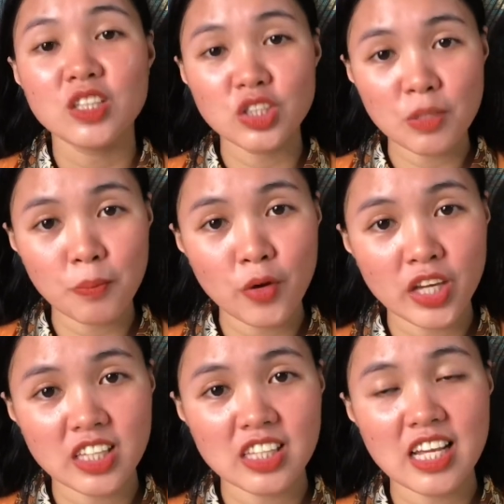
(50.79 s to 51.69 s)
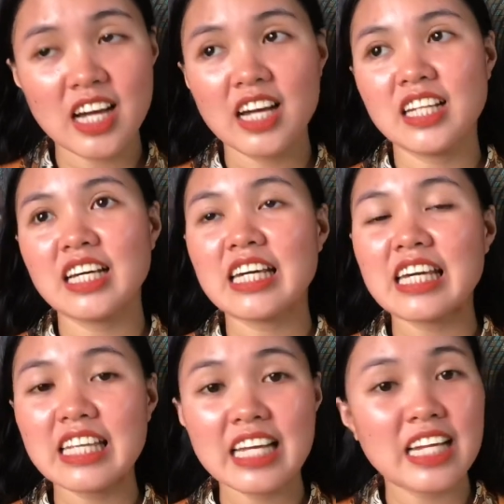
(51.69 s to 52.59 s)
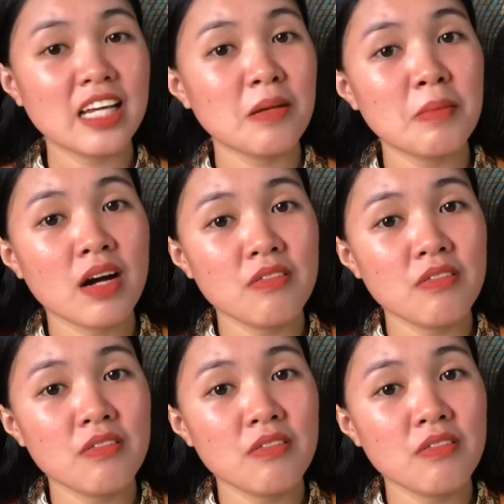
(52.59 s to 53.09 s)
to the point na nakikita na ng mga